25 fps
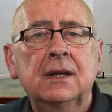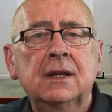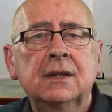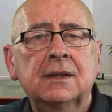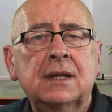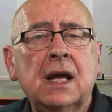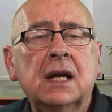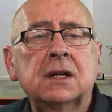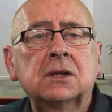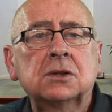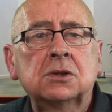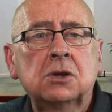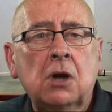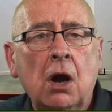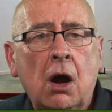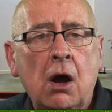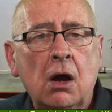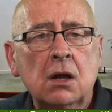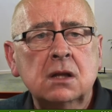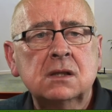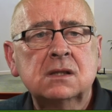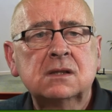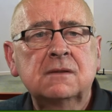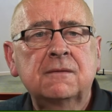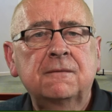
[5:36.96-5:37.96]
that
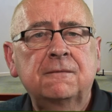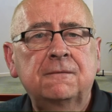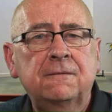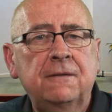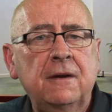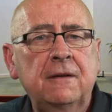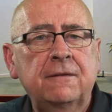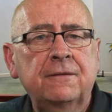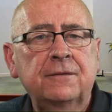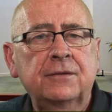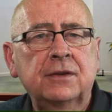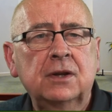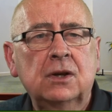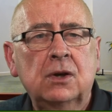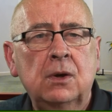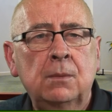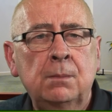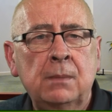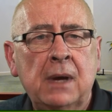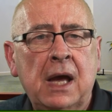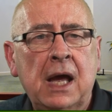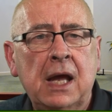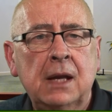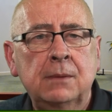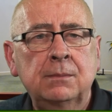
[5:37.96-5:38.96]
God's fifth
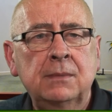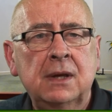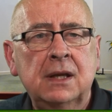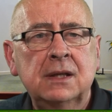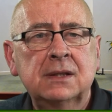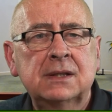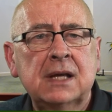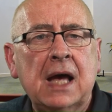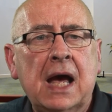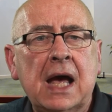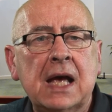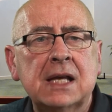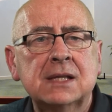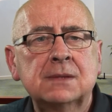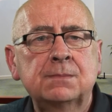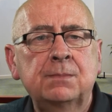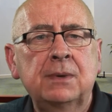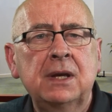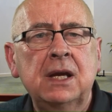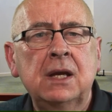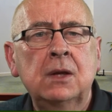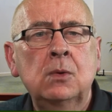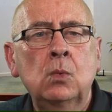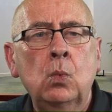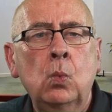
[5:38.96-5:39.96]
commandment has
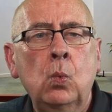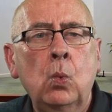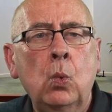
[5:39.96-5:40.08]
been